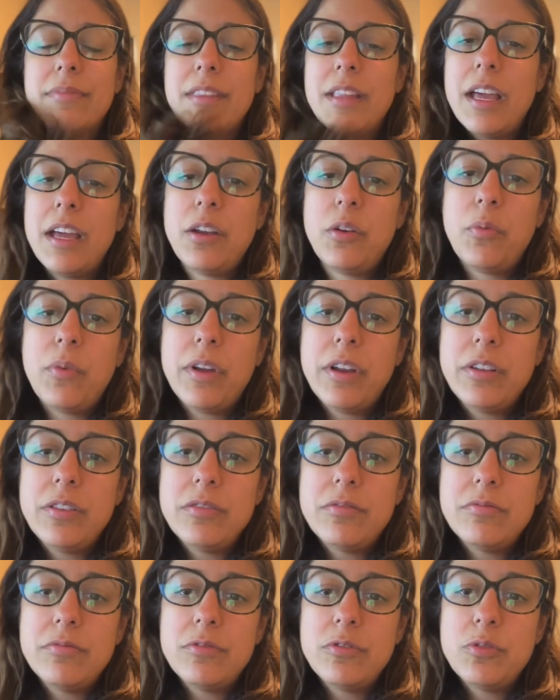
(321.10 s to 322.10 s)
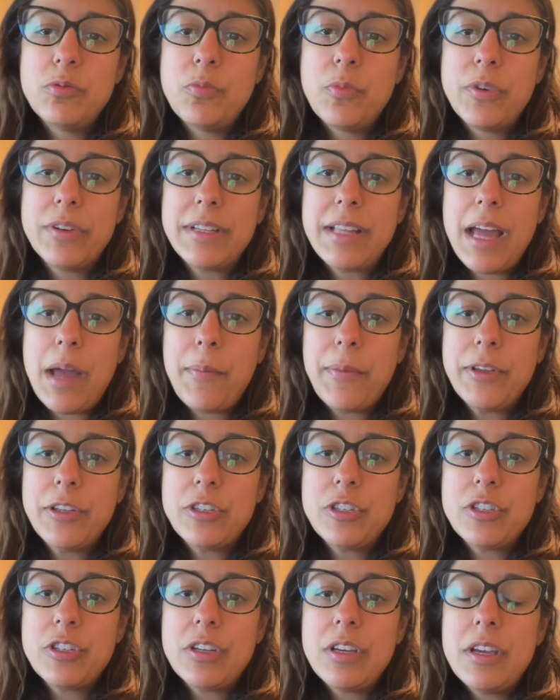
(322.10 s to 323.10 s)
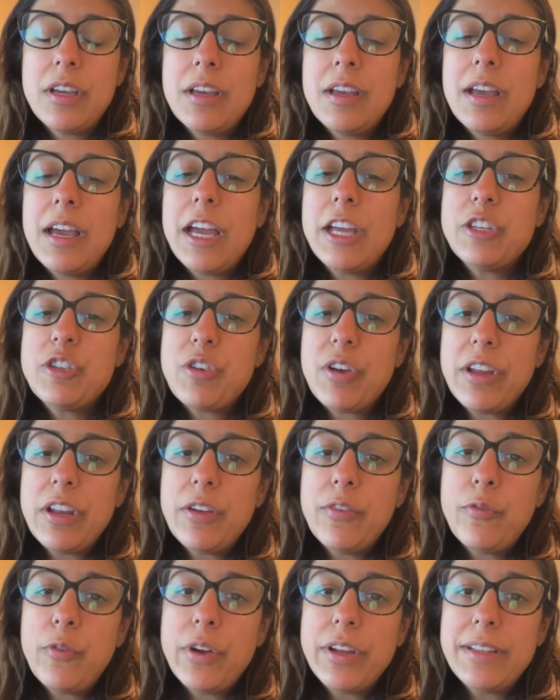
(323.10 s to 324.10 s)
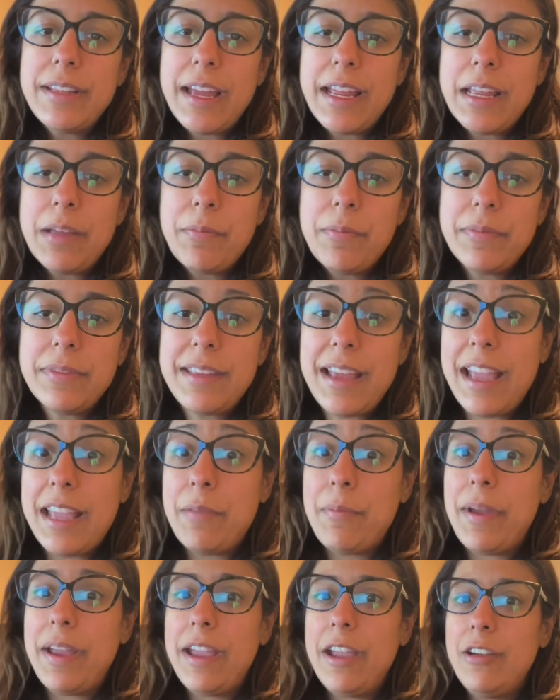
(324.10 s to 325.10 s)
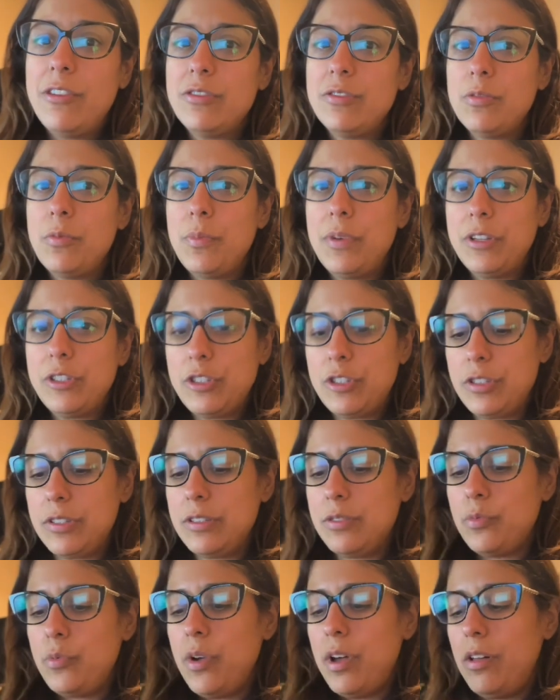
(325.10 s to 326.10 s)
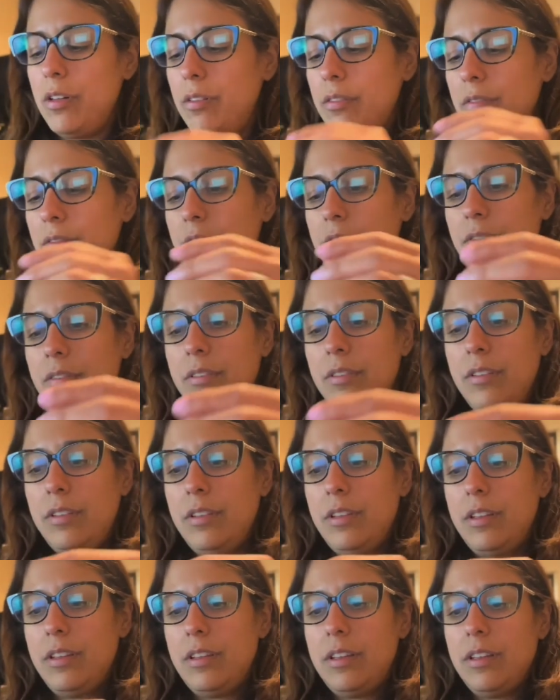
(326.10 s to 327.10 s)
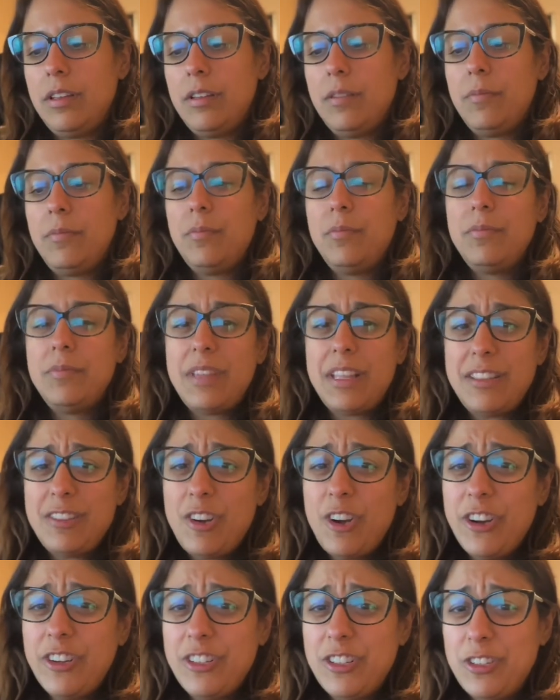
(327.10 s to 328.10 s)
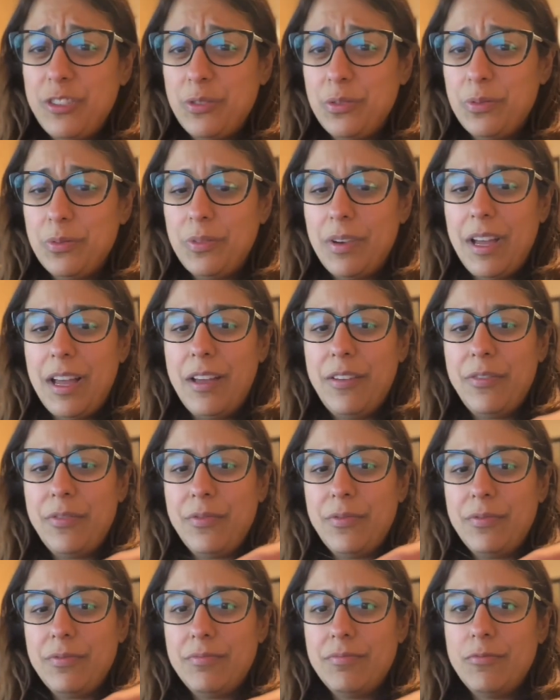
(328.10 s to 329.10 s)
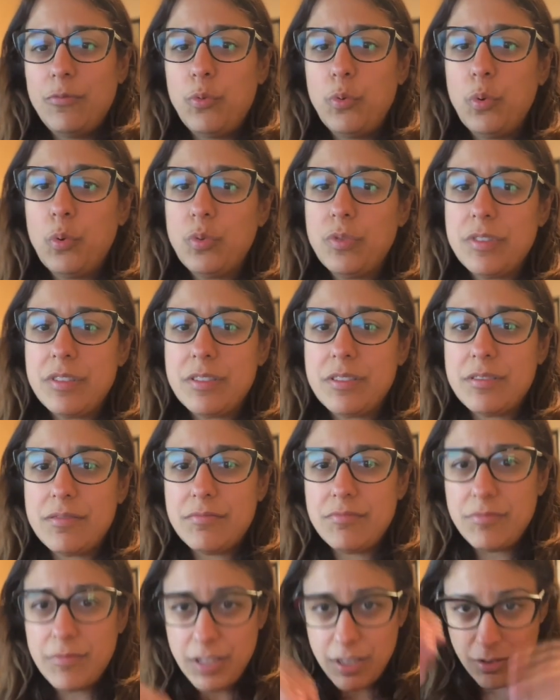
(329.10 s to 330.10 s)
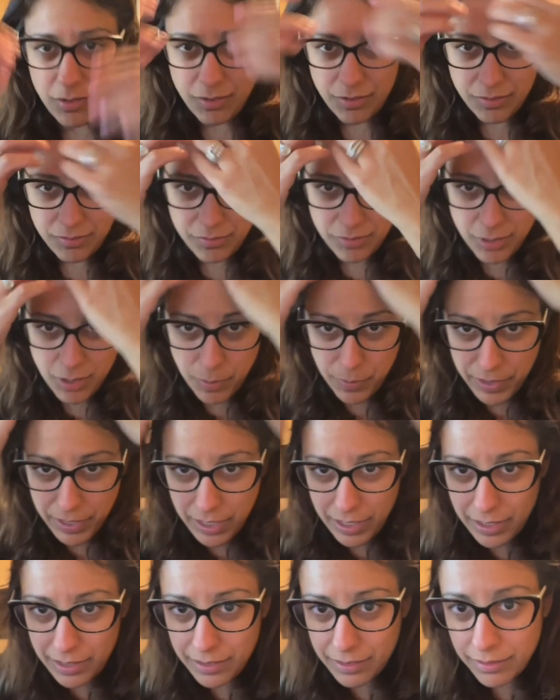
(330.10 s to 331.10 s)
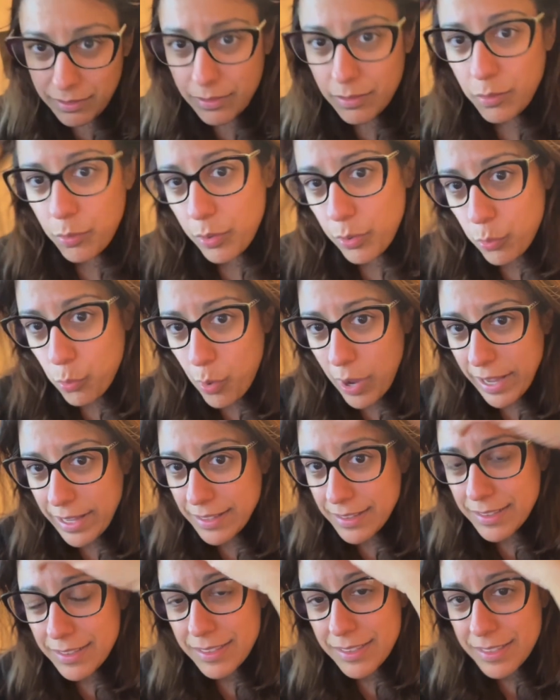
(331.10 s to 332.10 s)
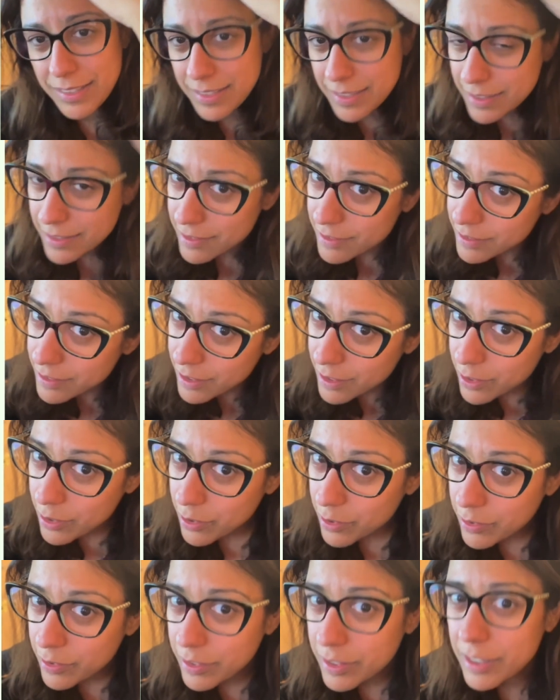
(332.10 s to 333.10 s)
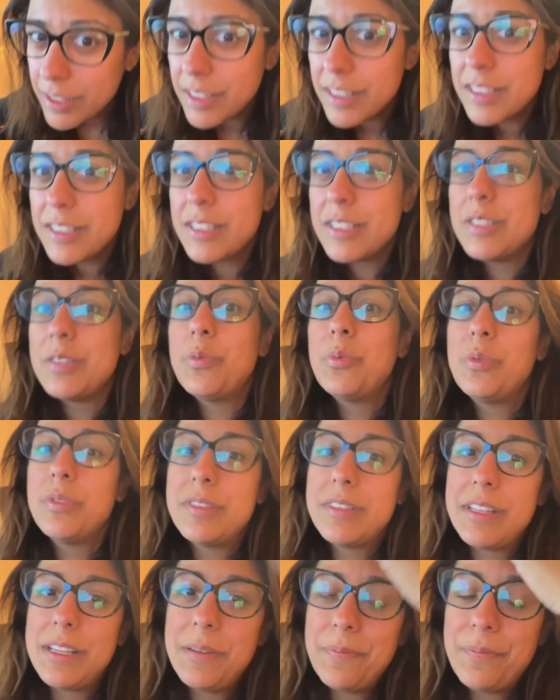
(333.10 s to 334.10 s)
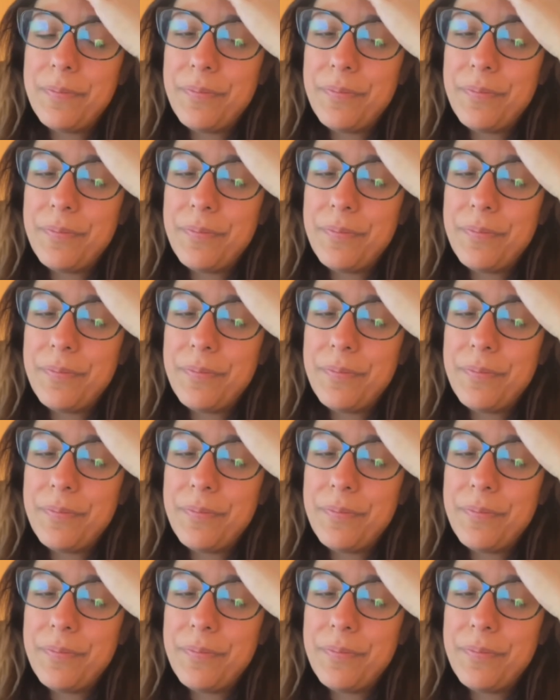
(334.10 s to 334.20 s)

I don't want to do more damage. I try to avoid dyeing my hair so much as well. That's hard to do. I have roots, you know, coming in with whites, you know. So we'll see.